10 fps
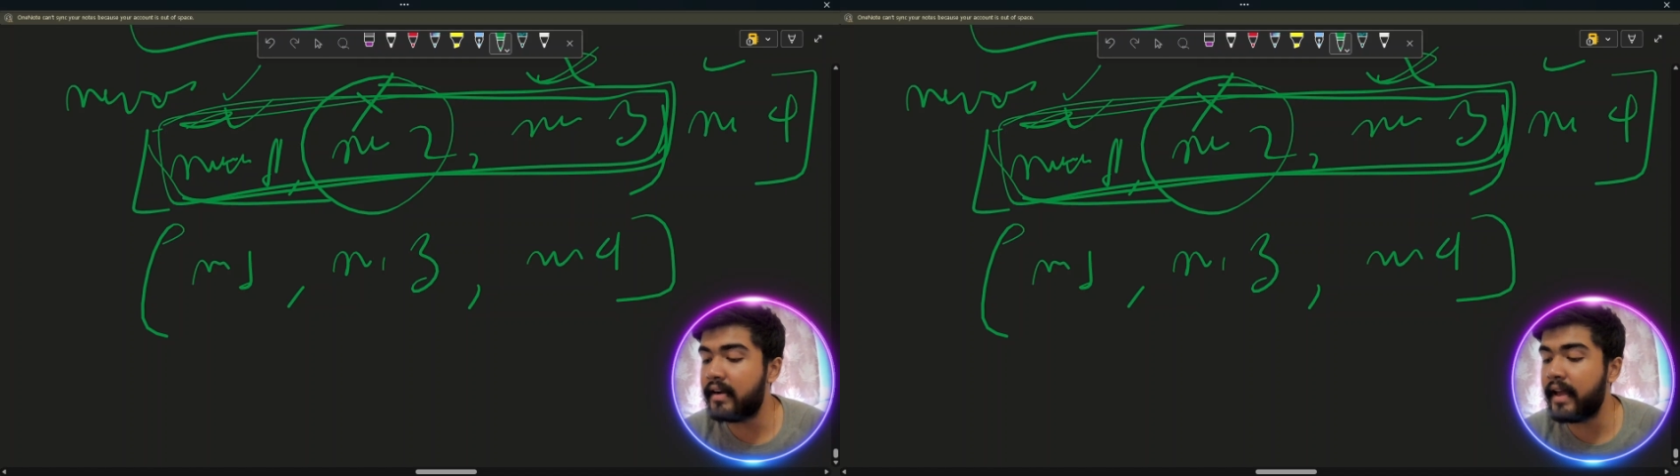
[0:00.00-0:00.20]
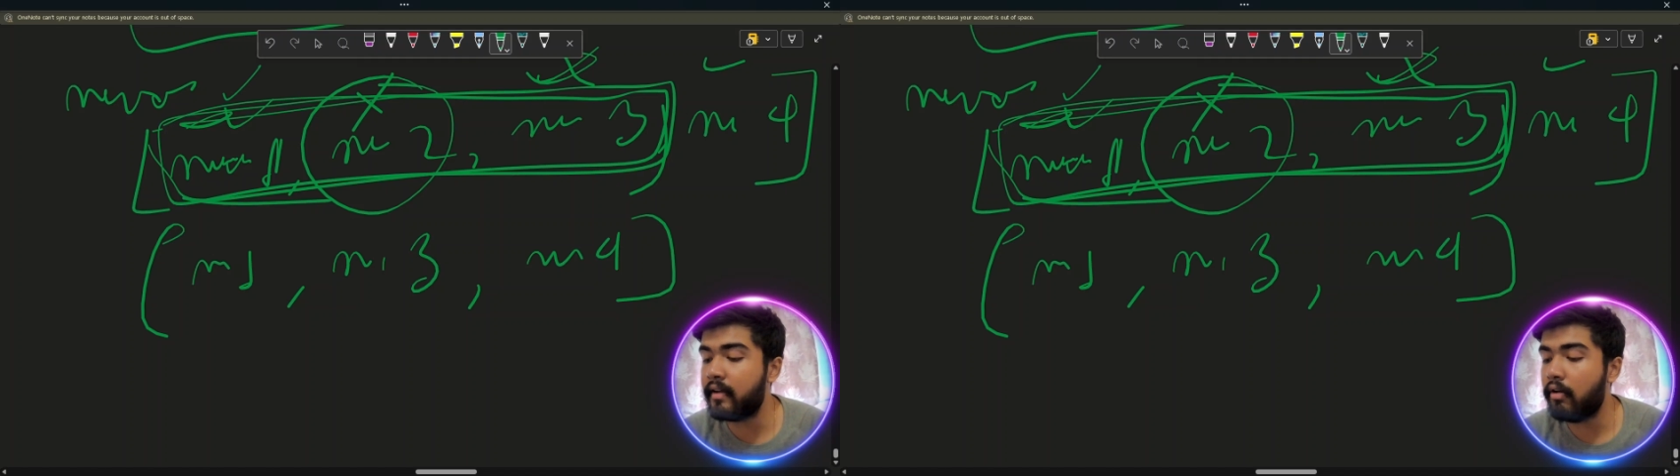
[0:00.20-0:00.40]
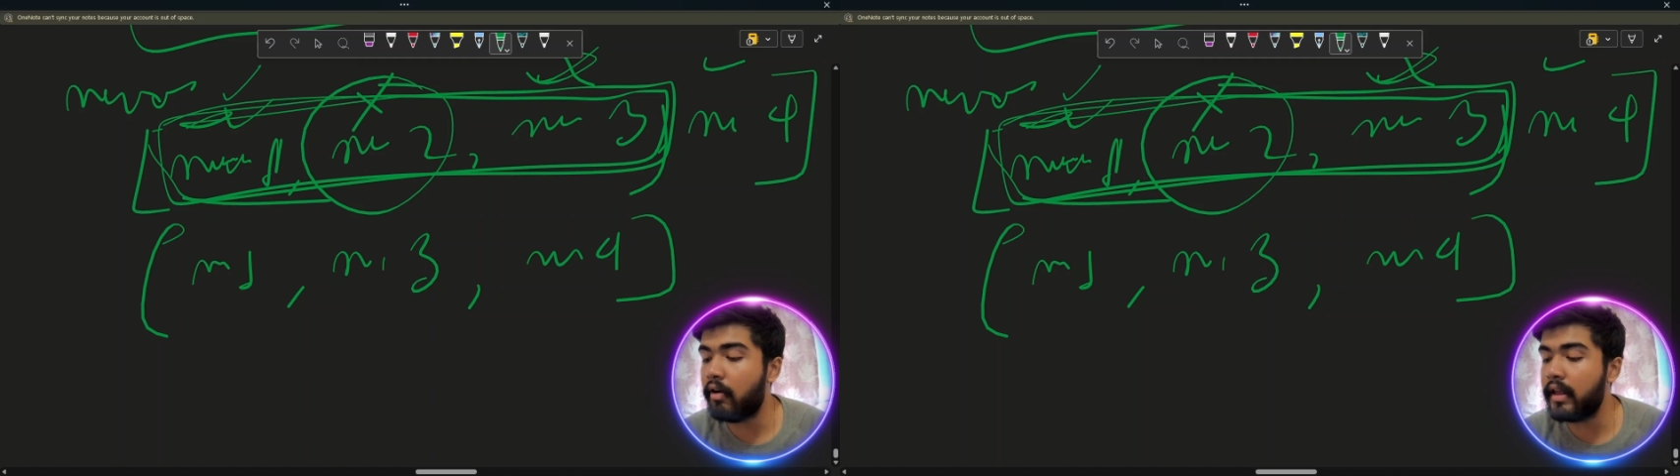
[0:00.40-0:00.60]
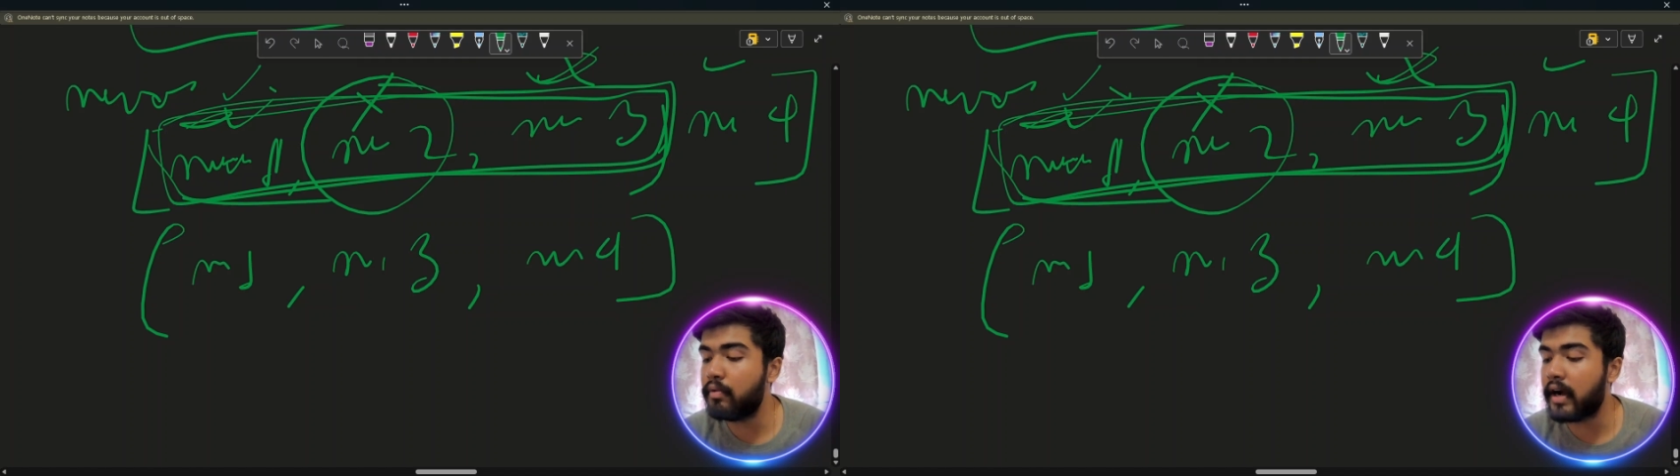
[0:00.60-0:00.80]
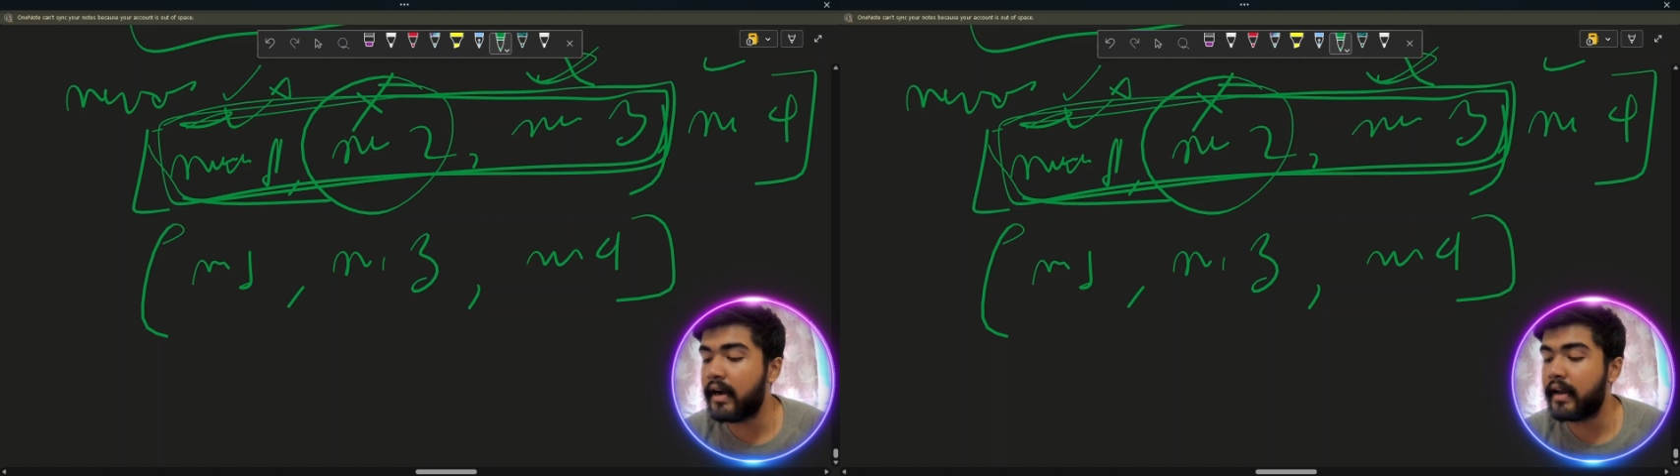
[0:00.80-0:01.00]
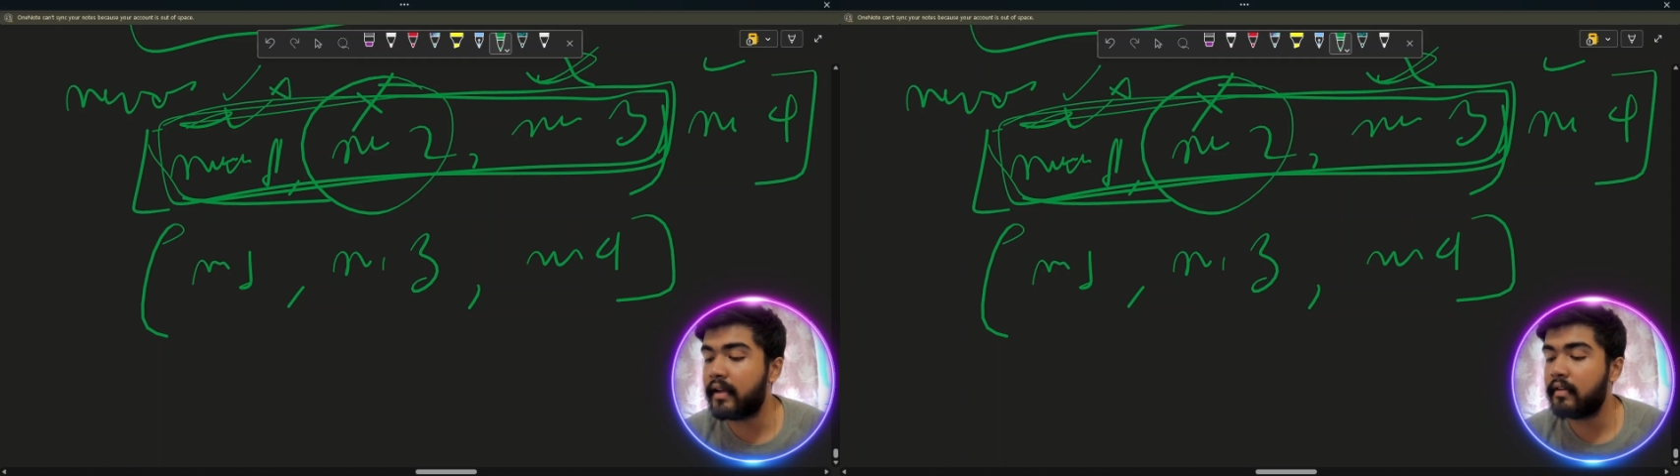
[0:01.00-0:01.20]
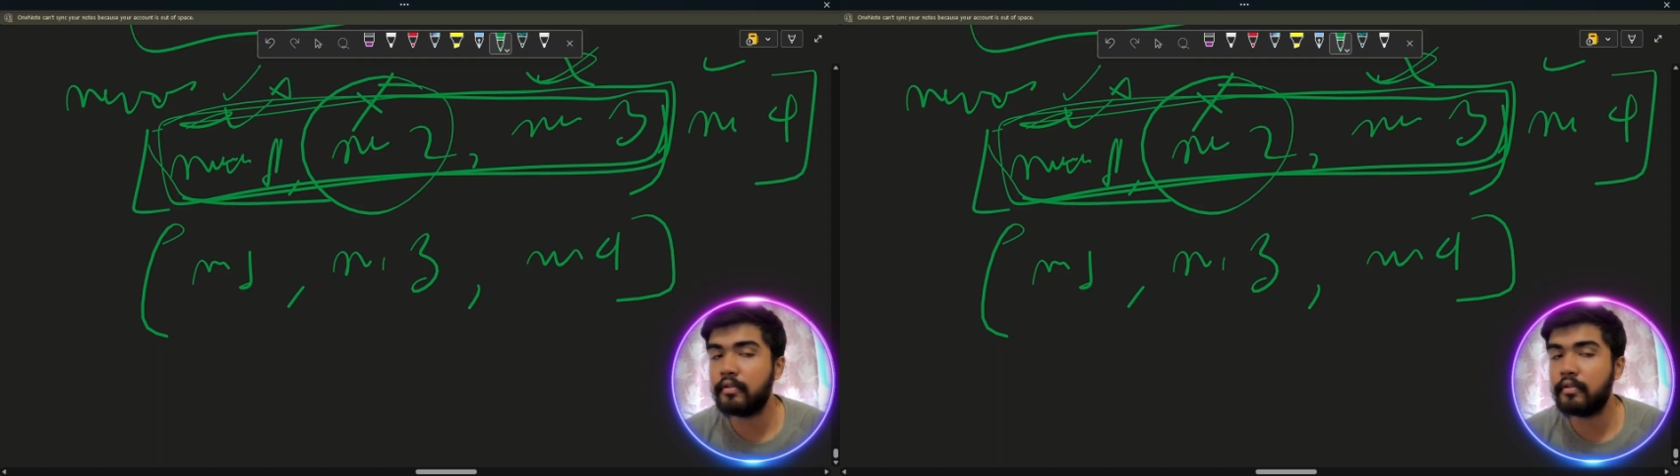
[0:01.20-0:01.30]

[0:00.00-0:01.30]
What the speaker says: take or you can't take.